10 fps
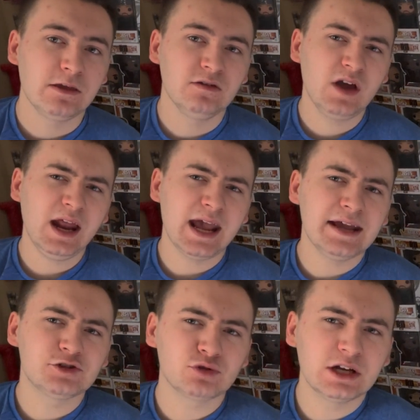You've got
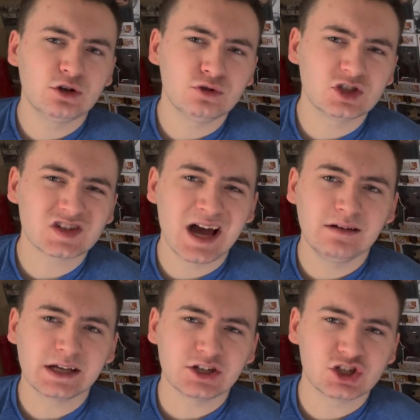Adrian, who is just
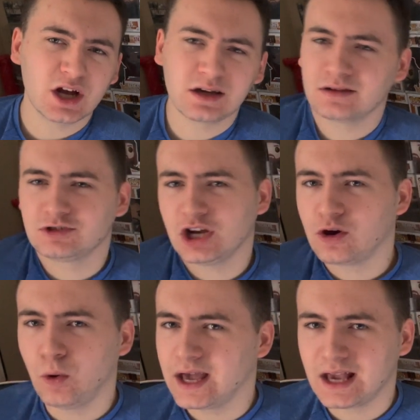kind of like a
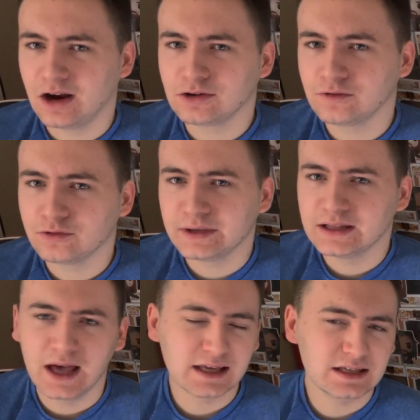chuck away character for
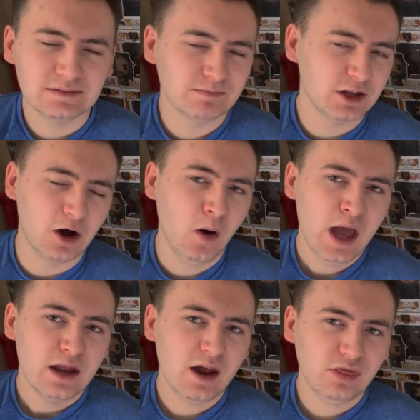me. Like, he, you know,
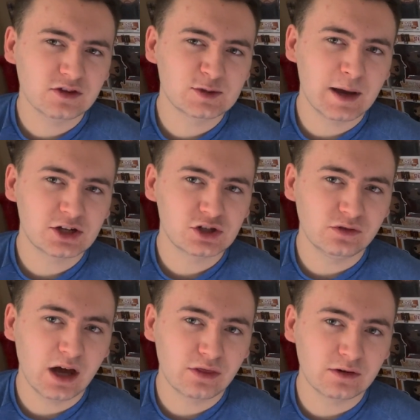nothing
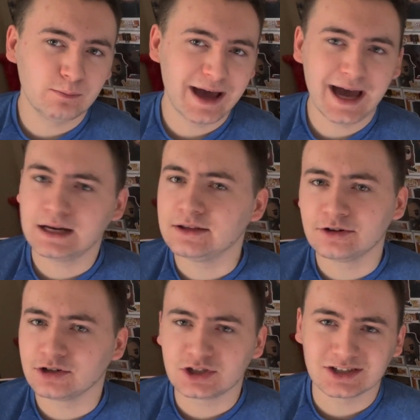special, nothing bad
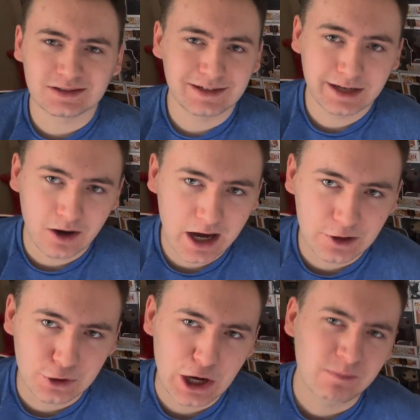either. Just, you know, I
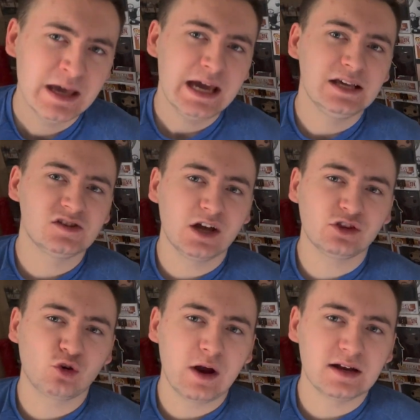don't know. He's
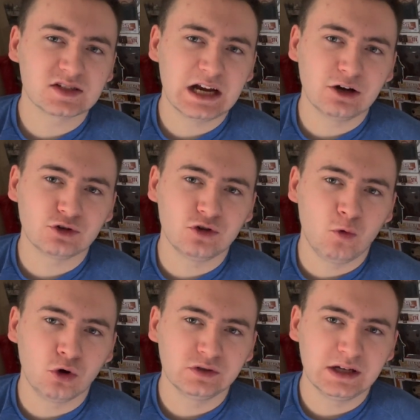not the greatest character in
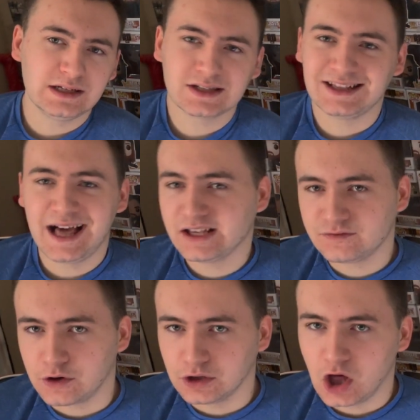the world, and he doesn't
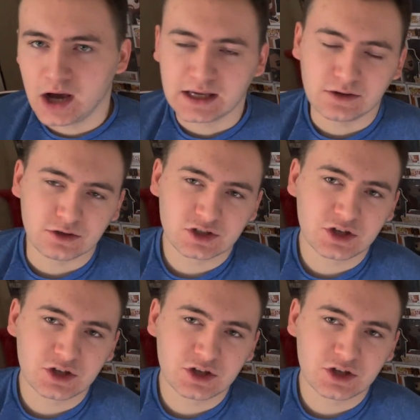last very long either.